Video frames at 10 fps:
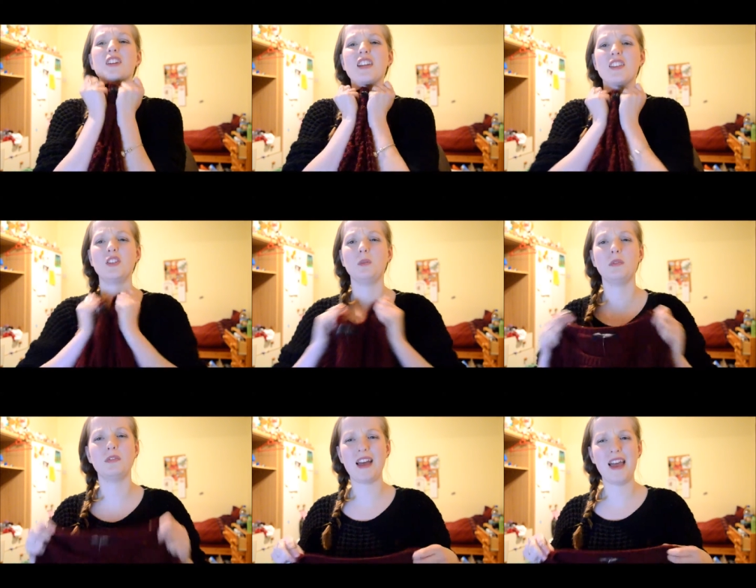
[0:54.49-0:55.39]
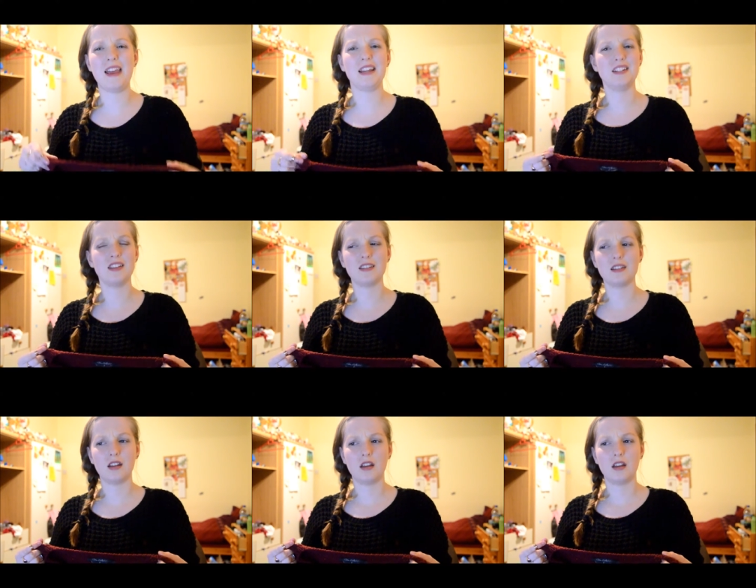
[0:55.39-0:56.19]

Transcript: looking at this jumper for ages.